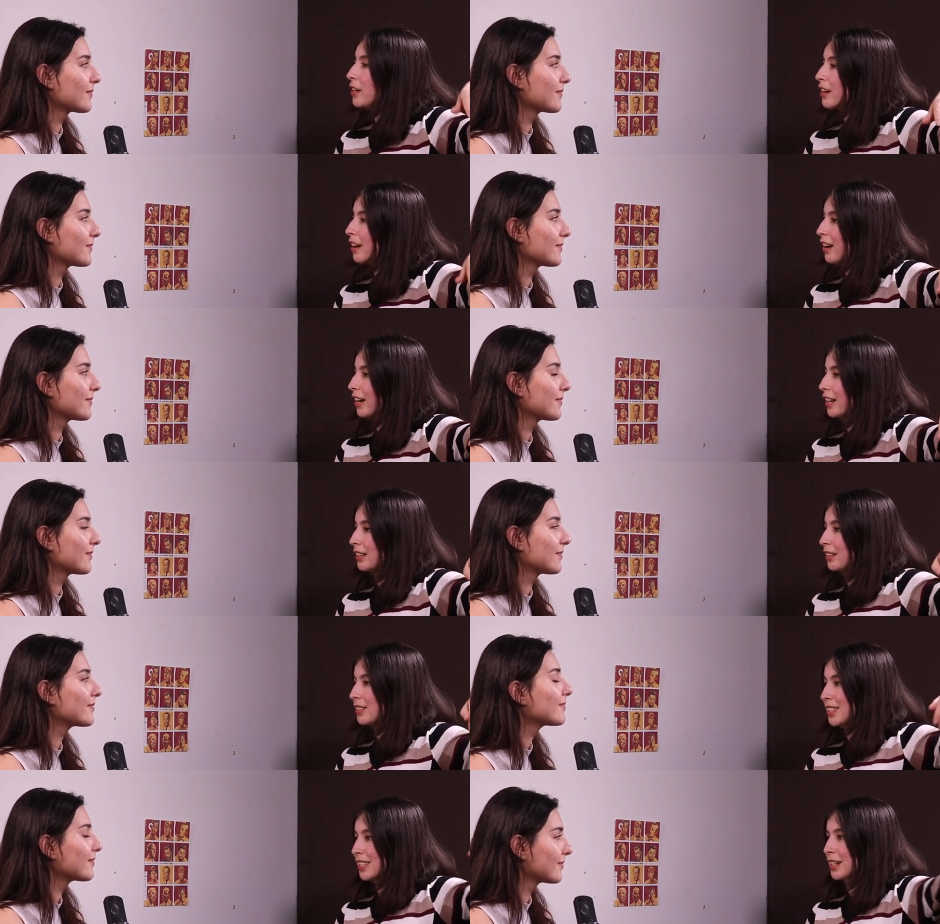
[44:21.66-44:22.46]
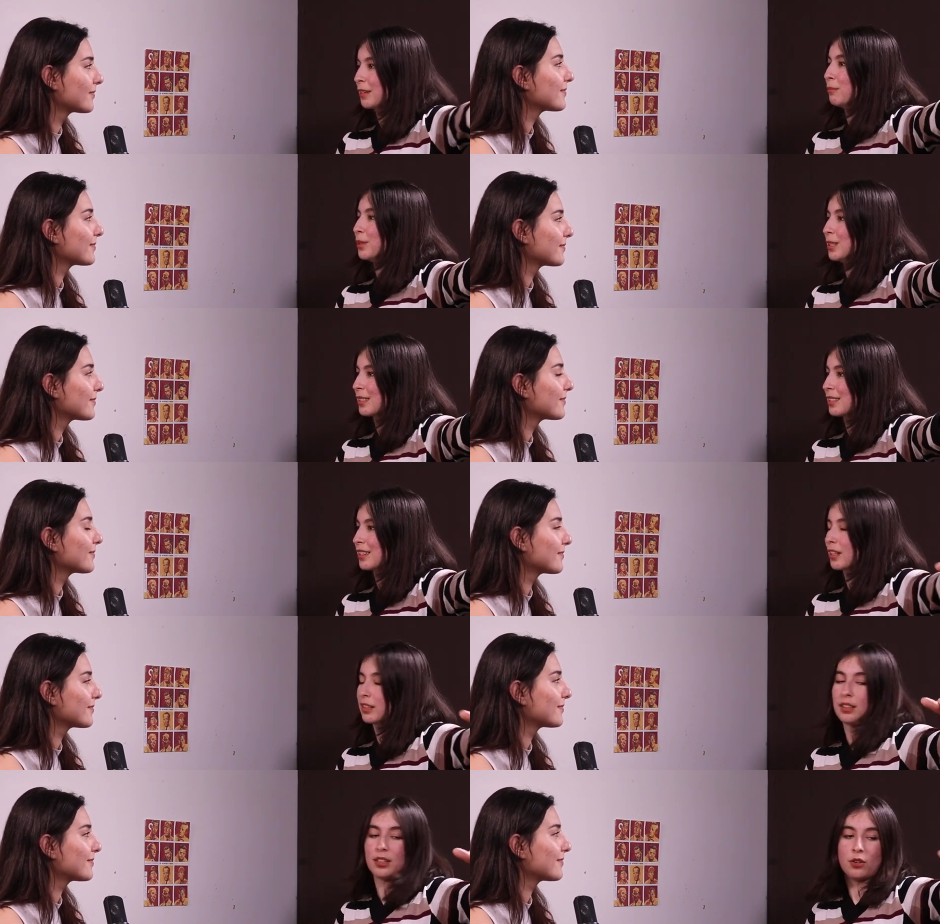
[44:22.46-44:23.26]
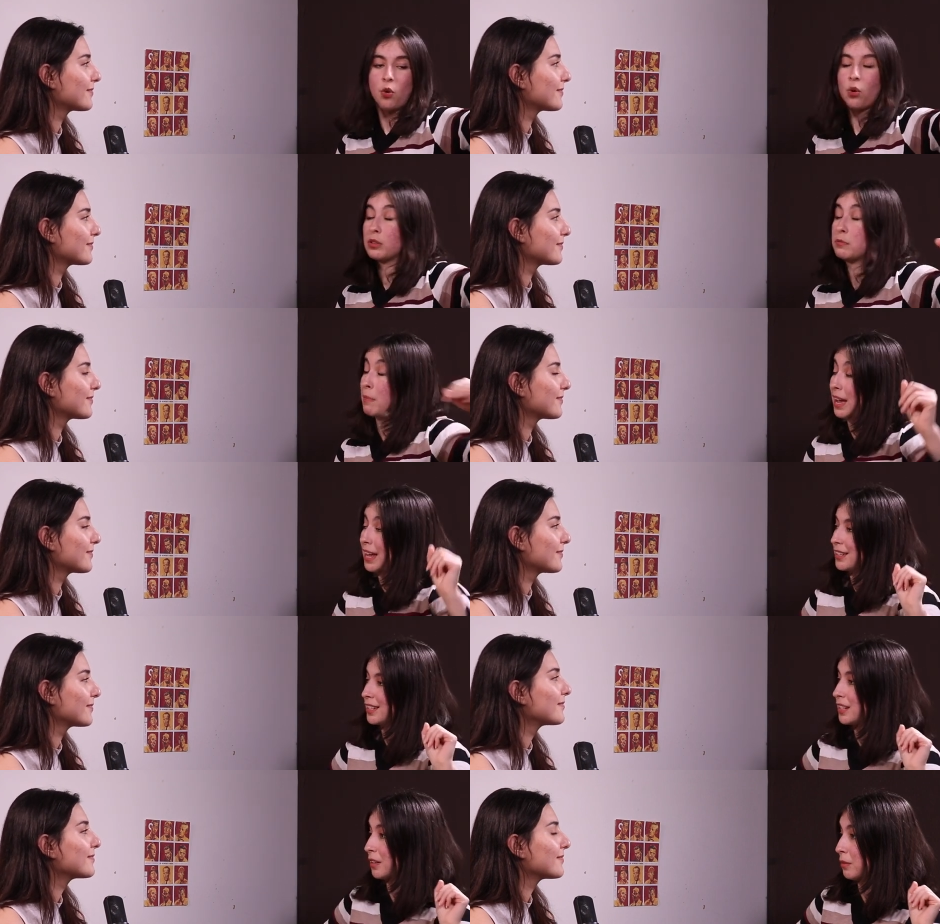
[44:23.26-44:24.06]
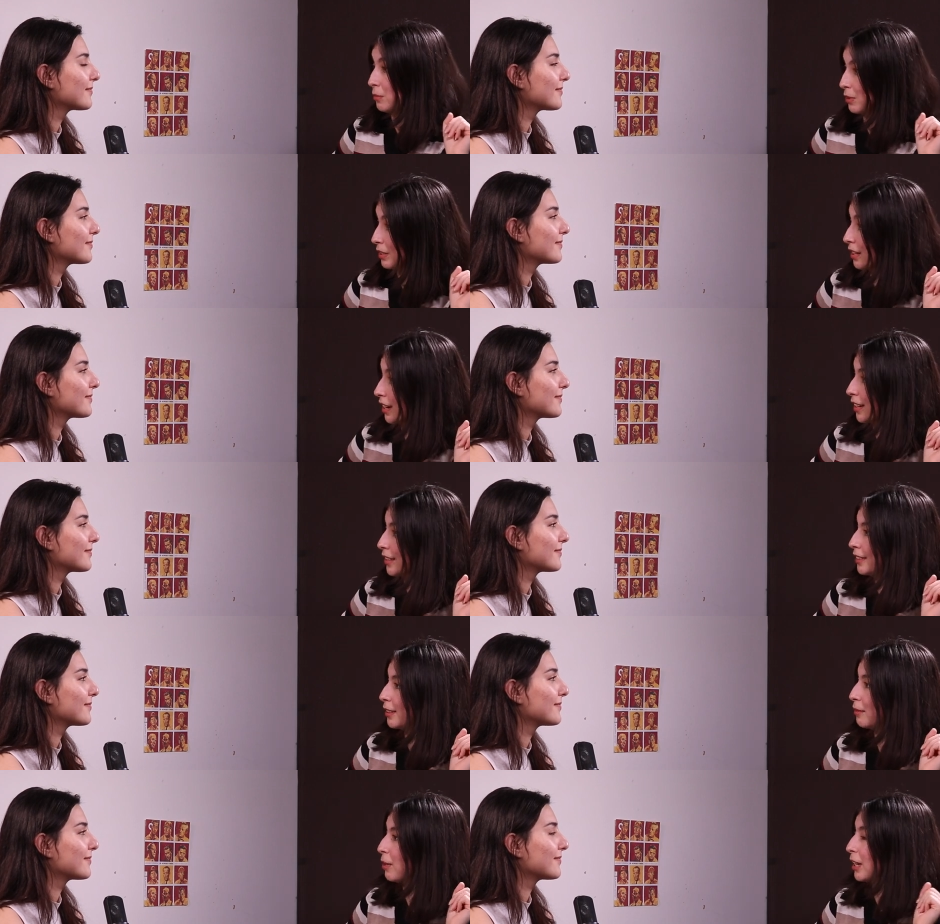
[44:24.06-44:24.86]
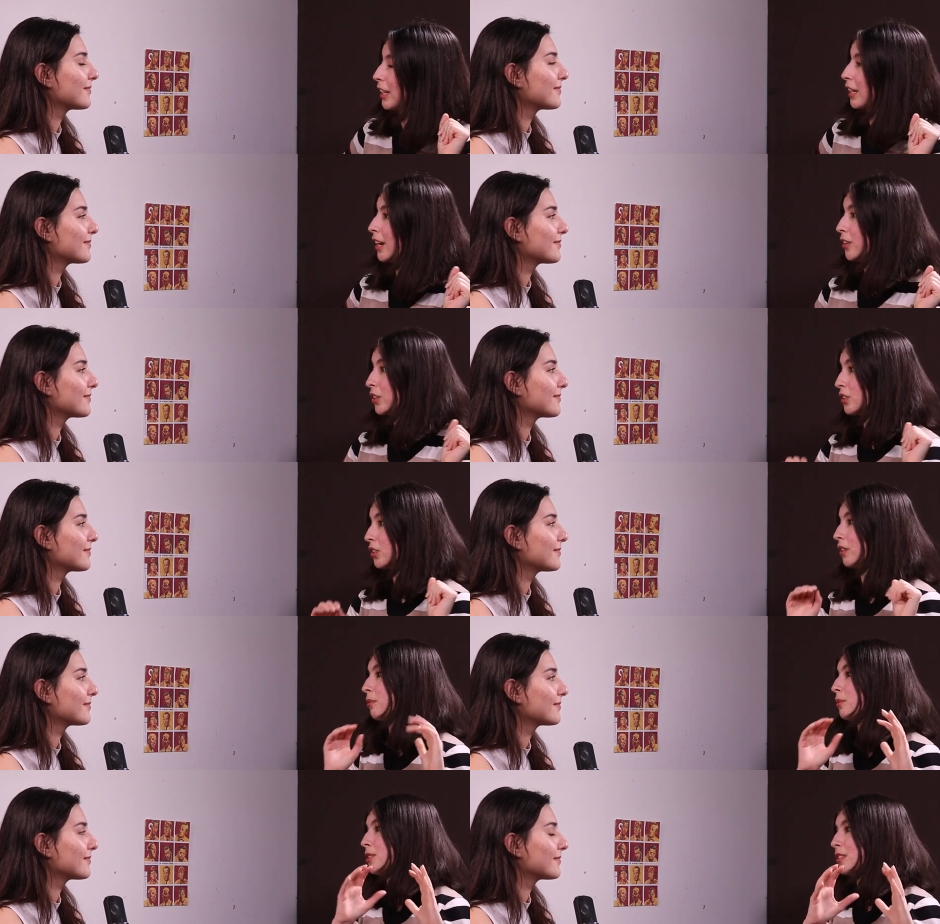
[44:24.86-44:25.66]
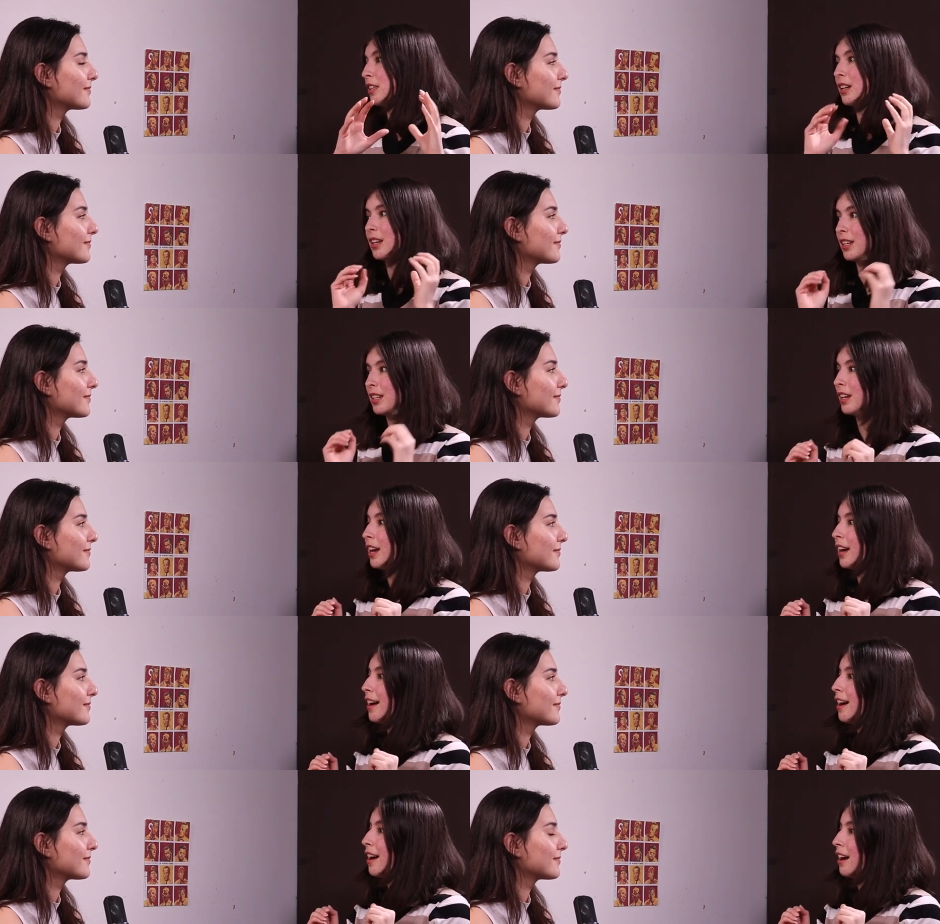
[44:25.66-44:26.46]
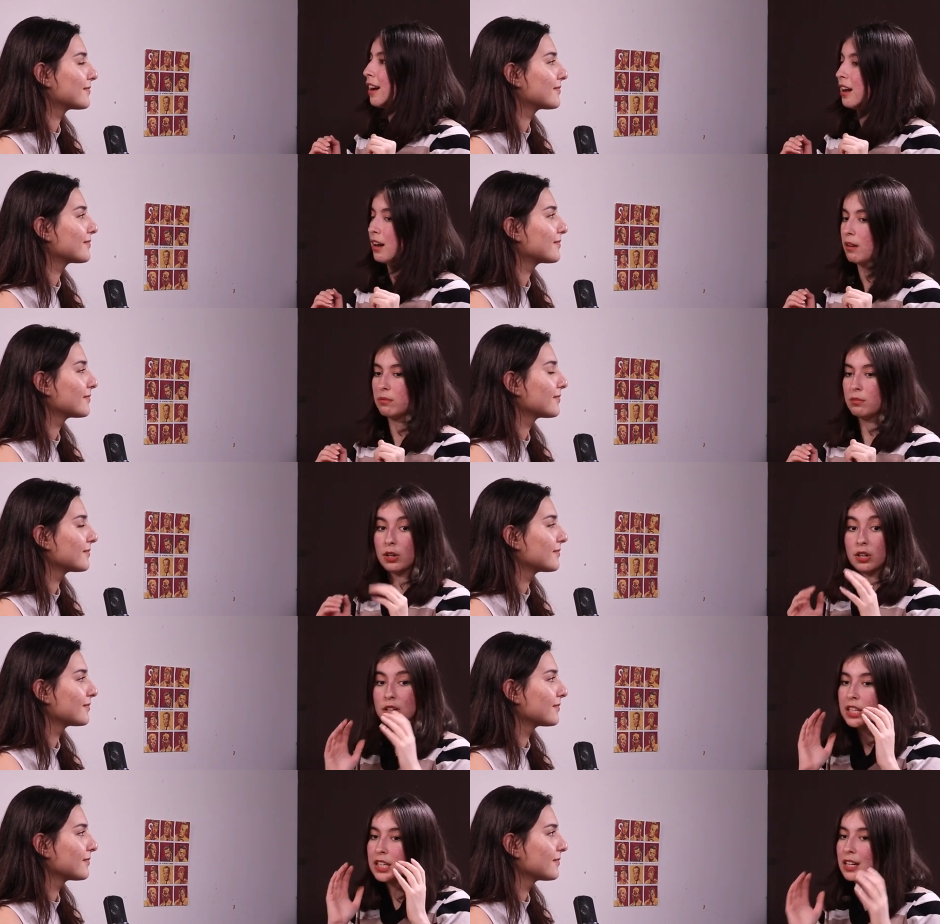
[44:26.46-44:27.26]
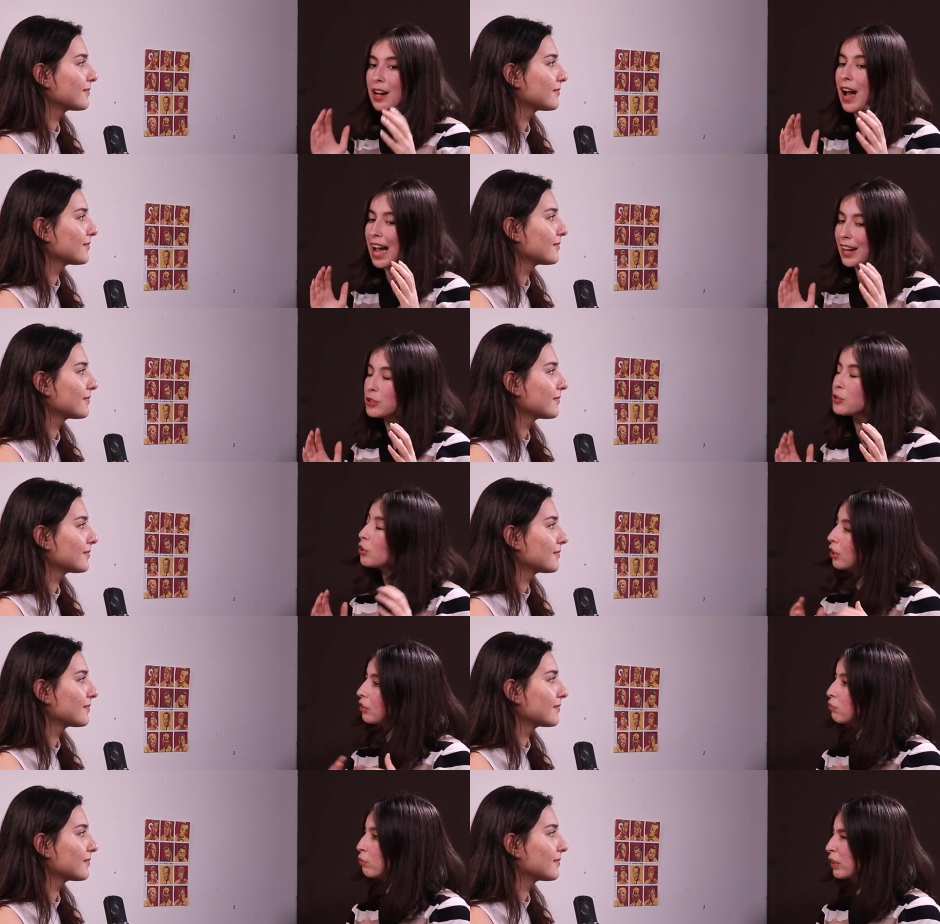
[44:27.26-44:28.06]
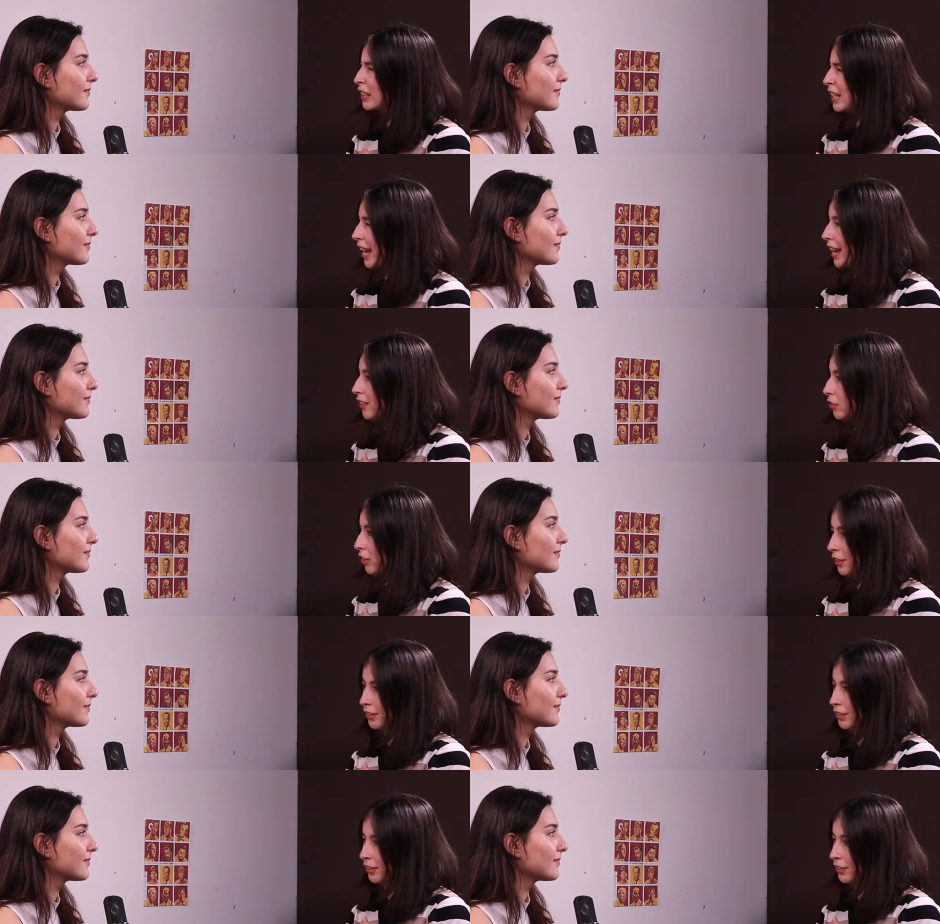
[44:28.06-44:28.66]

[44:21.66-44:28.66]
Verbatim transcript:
Speaker 1: nine, sitting beside the old man, sitting beside the main character, was like uh, he actually got really angry.